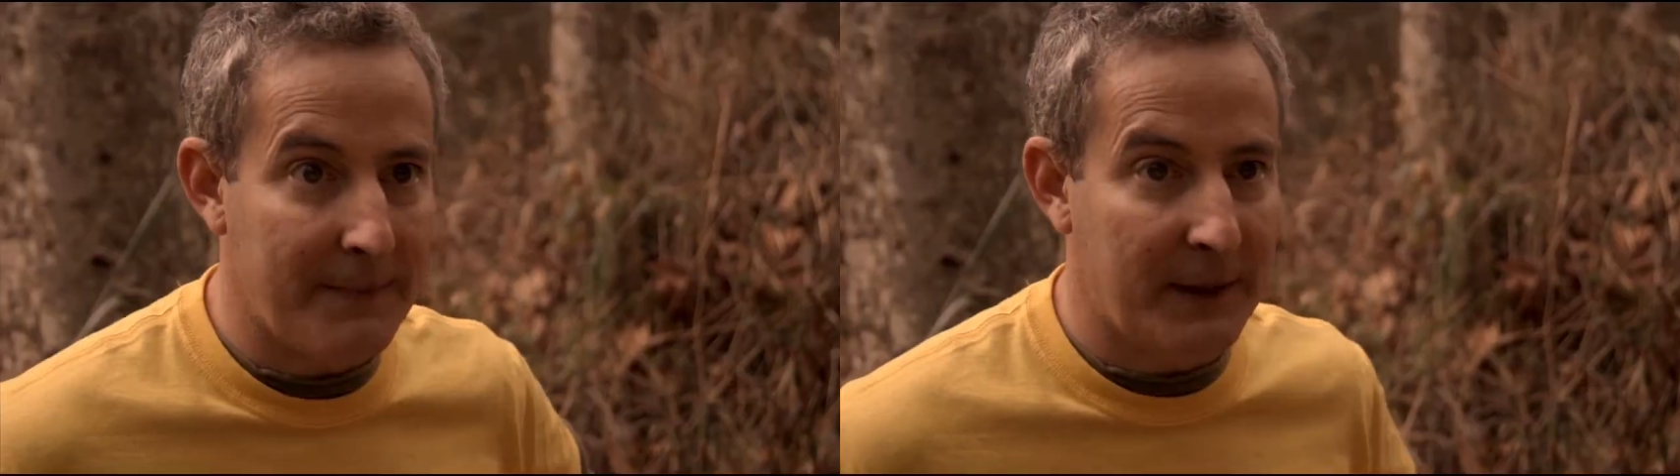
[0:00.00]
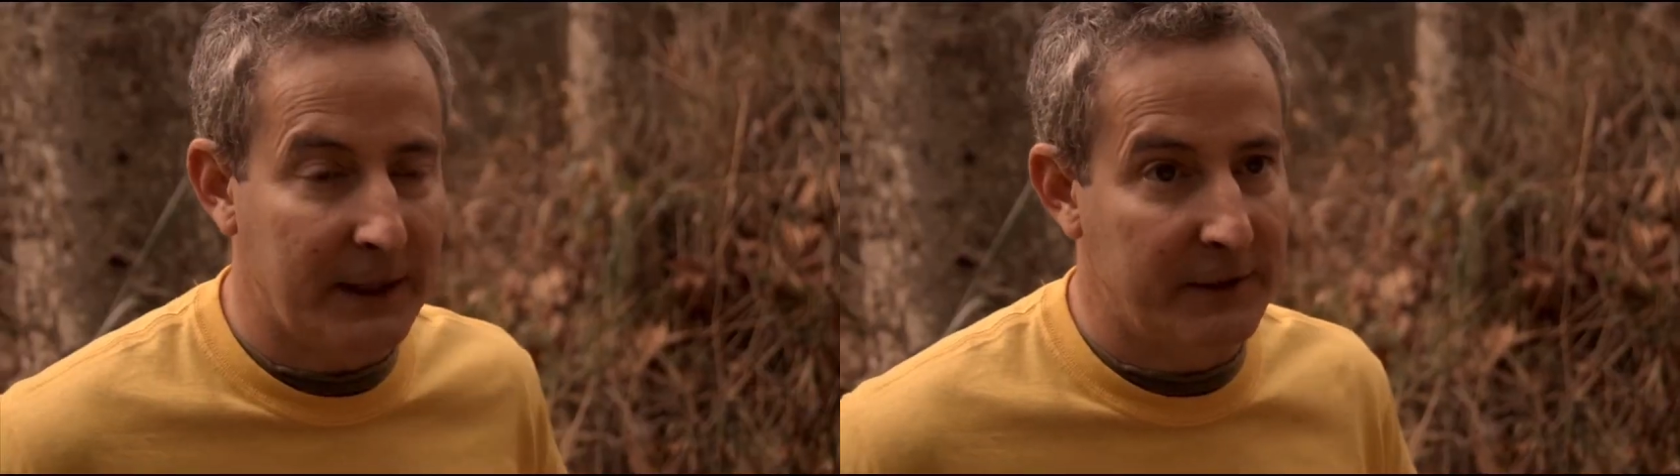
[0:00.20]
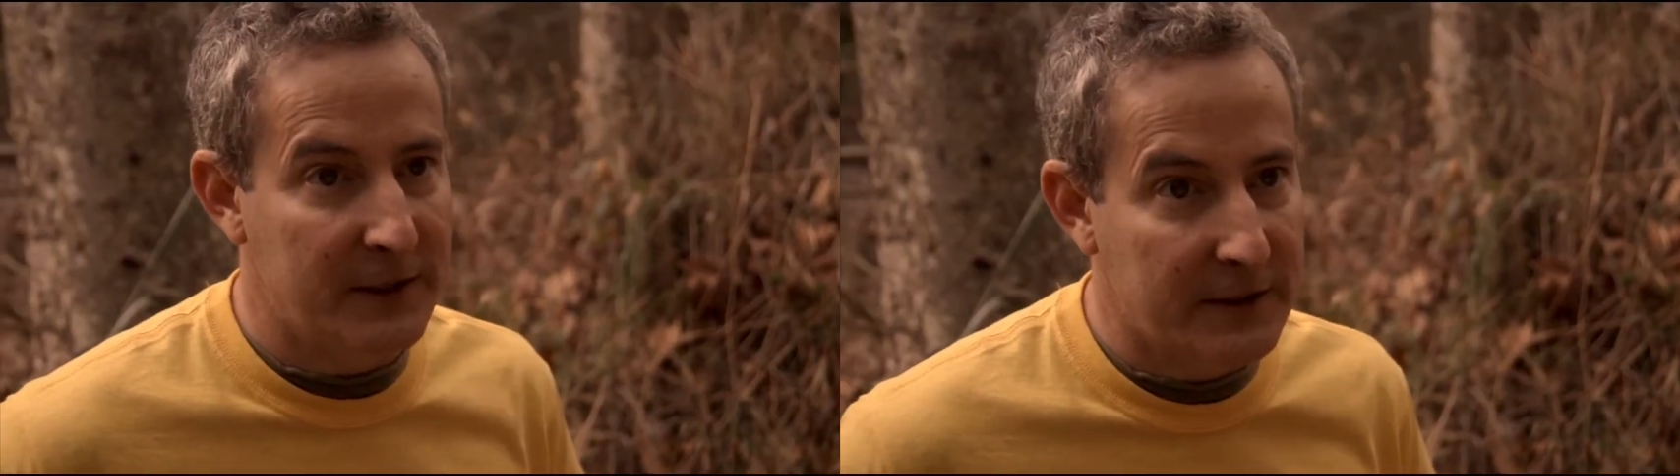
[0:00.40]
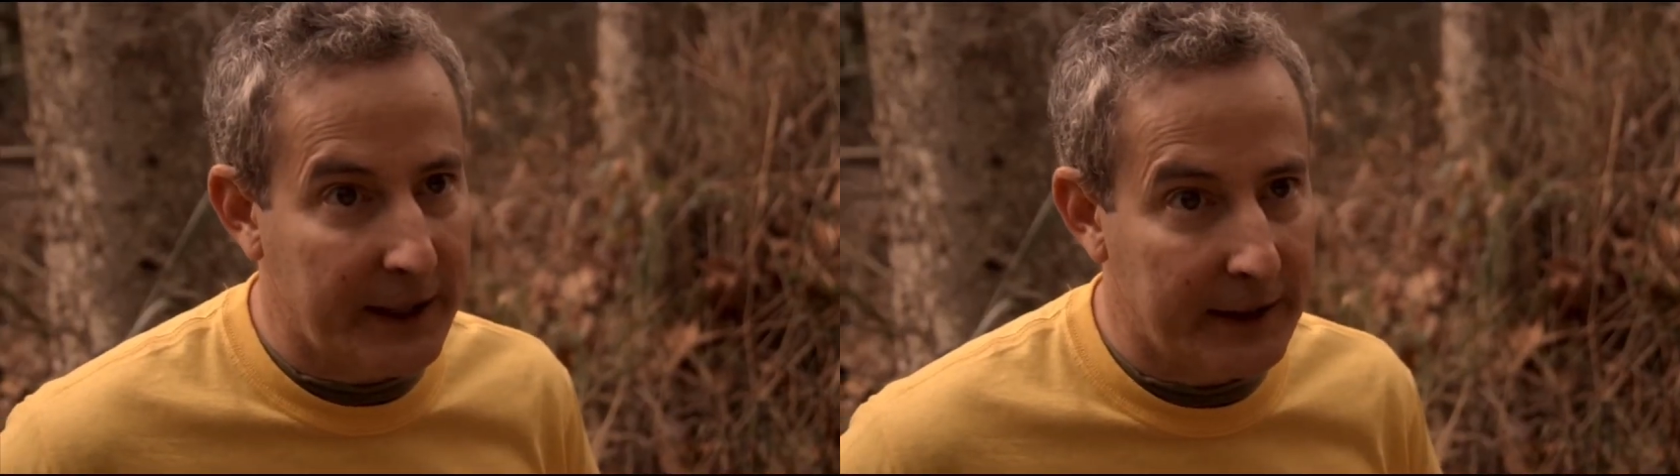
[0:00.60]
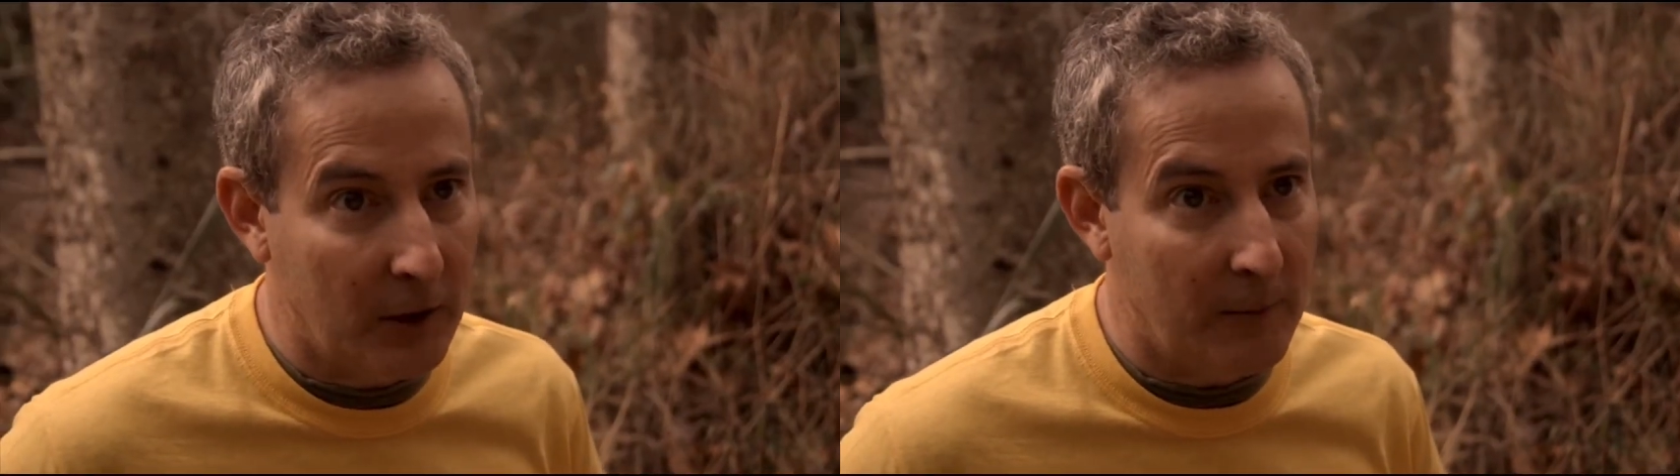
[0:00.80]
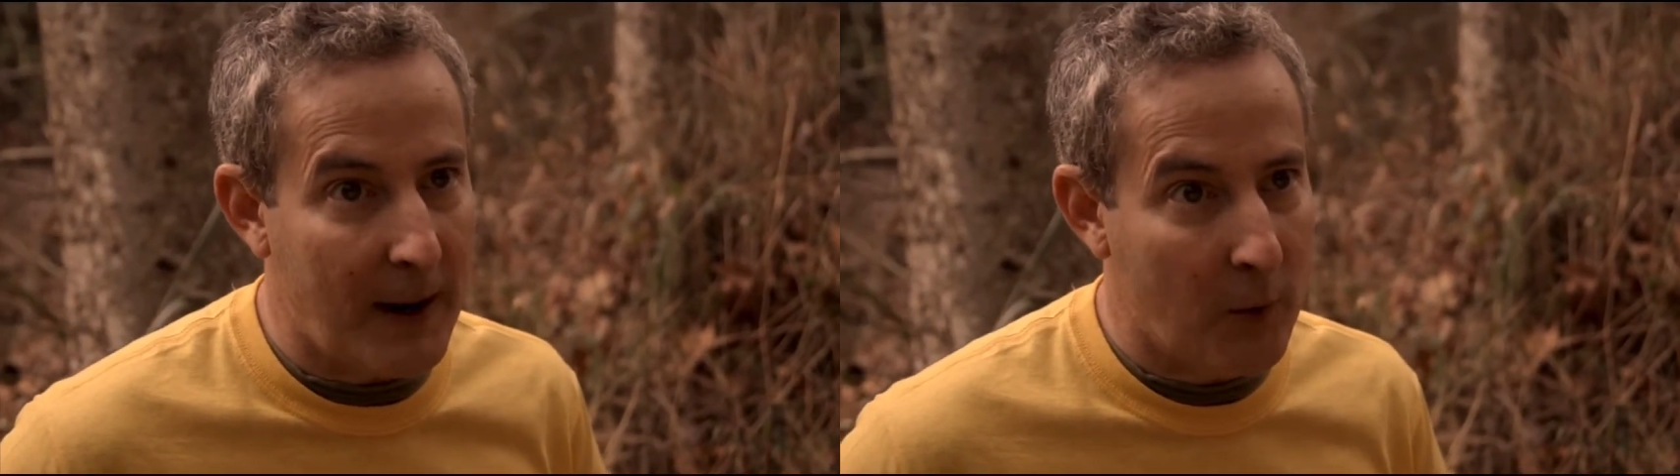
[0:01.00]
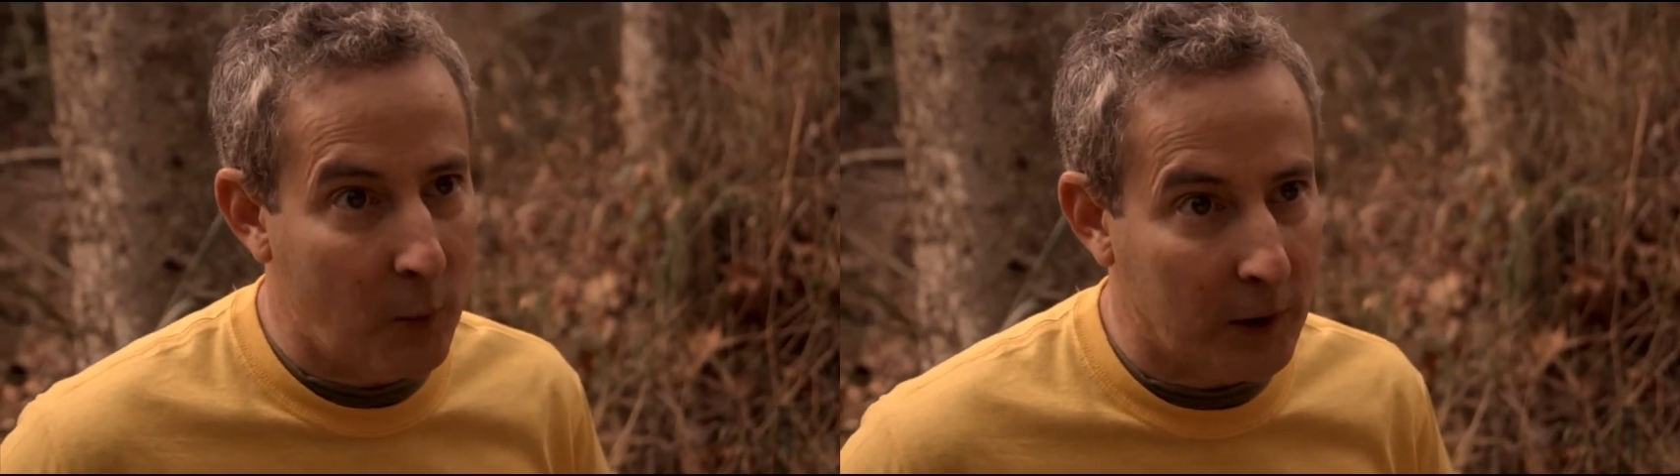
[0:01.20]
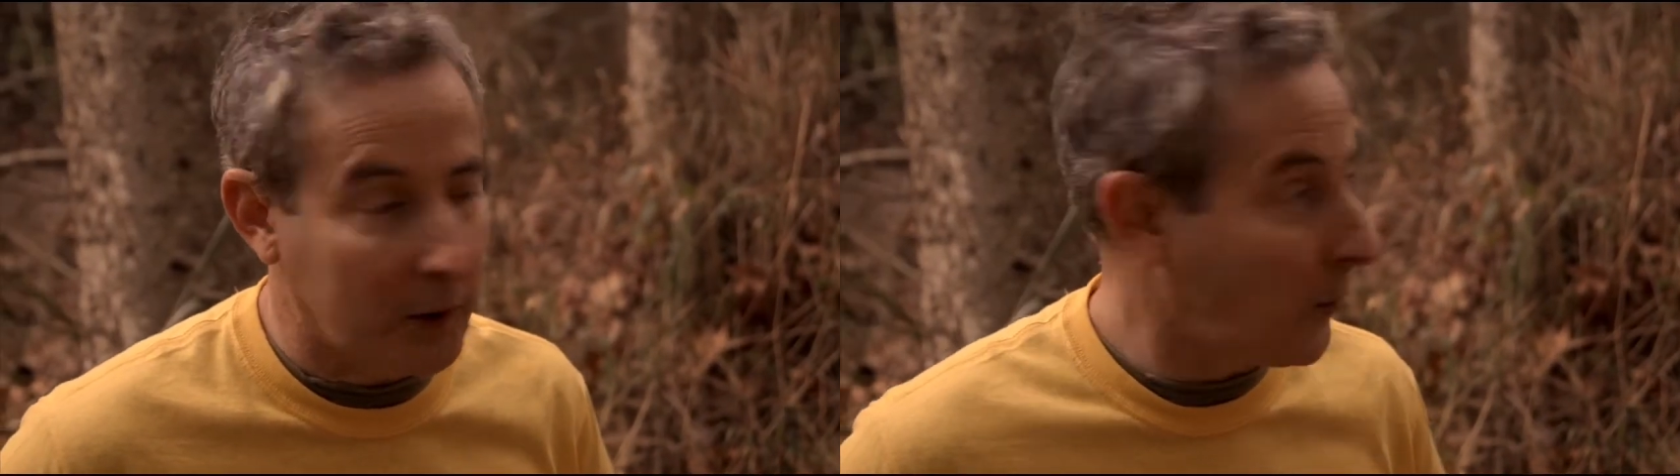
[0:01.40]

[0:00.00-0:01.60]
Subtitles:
not even a stay-at-home. I work.